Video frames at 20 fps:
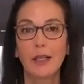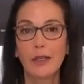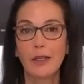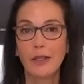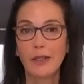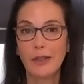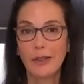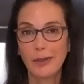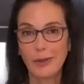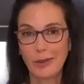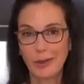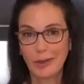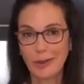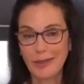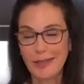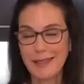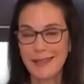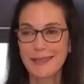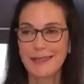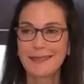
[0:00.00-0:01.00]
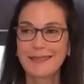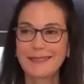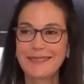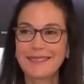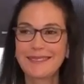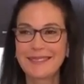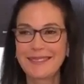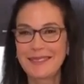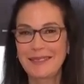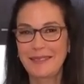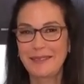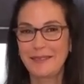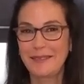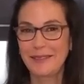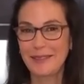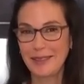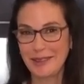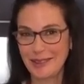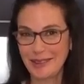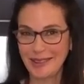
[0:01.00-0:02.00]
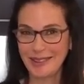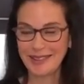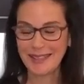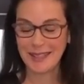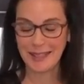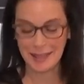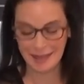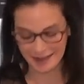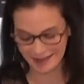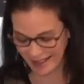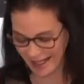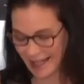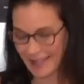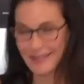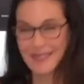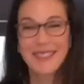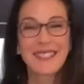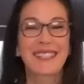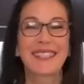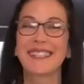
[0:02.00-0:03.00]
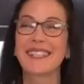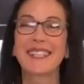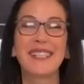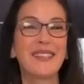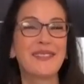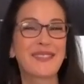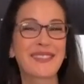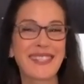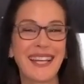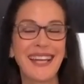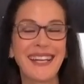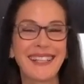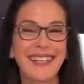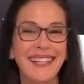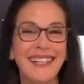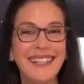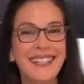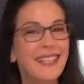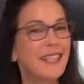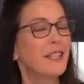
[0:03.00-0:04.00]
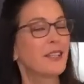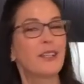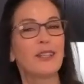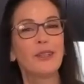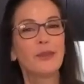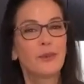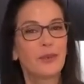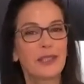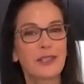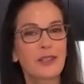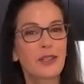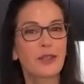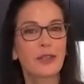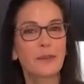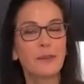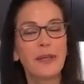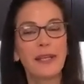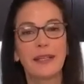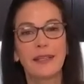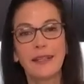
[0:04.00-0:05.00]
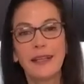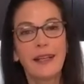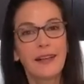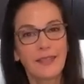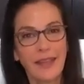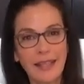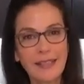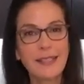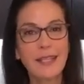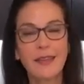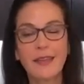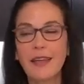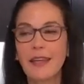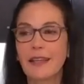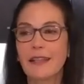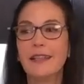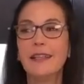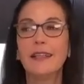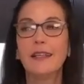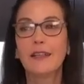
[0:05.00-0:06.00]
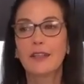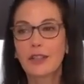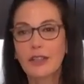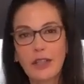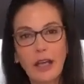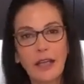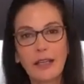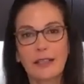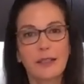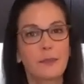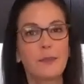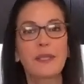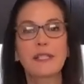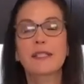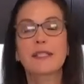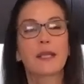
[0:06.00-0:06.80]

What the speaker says: noodles, voodles. I'm just going to keep saying it. You know, once you commit, that's the thing. Got to commit to